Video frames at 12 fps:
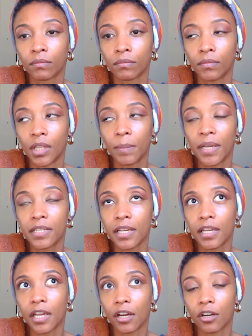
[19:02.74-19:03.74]
They may take
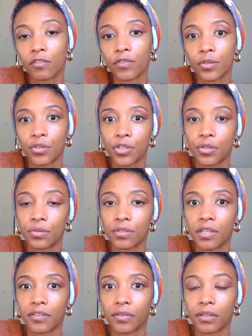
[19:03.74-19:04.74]
care of those shoes
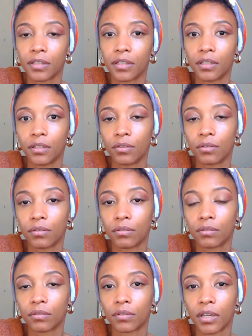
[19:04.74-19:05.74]
different than you,
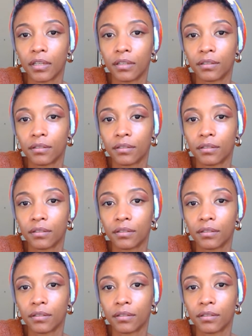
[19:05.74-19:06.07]
right?